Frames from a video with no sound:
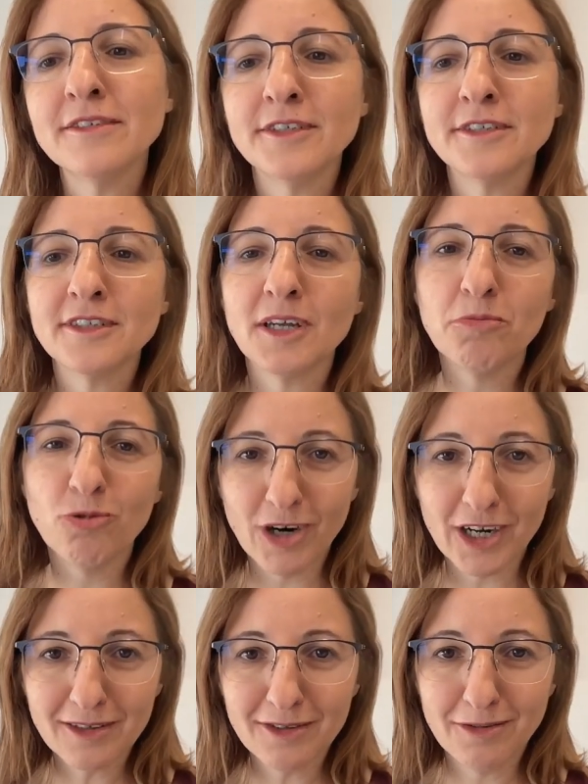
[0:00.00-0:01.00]
system
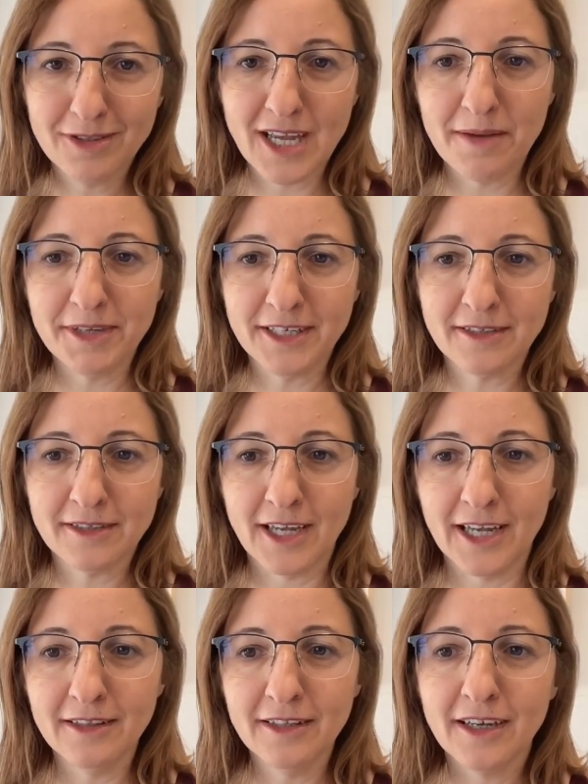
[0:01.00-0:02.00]
worked to some
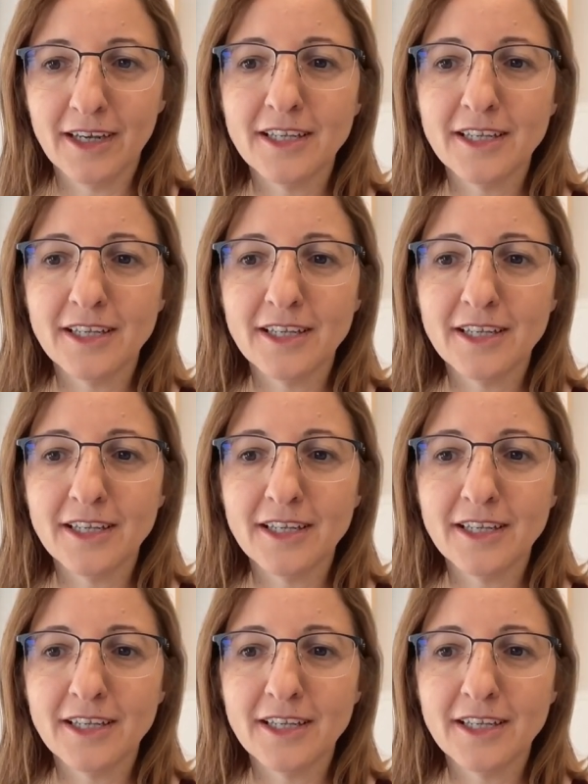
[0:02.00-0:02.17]
extent